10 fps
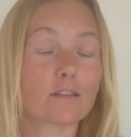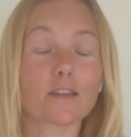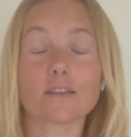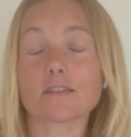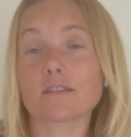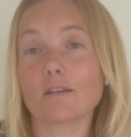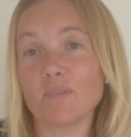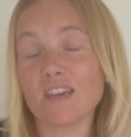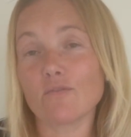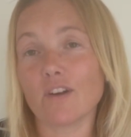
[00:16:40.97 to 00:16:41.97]
That's a
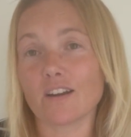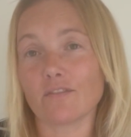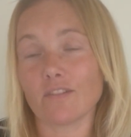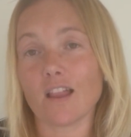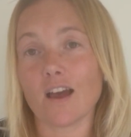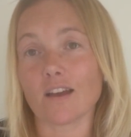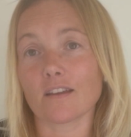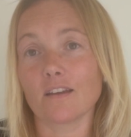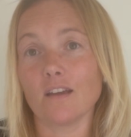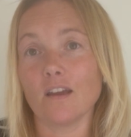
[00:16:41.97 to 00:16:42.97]
big red
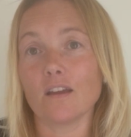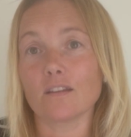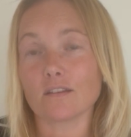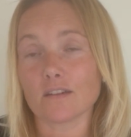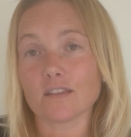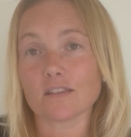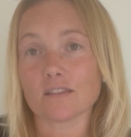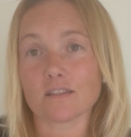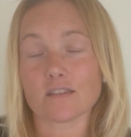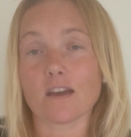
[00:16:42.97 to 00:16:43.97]
flag that it's
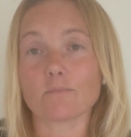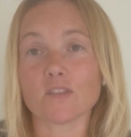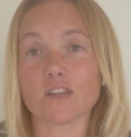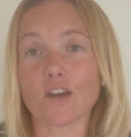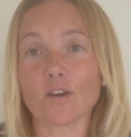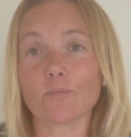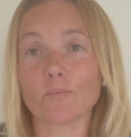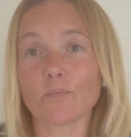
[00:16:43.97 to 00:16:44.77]
time to go.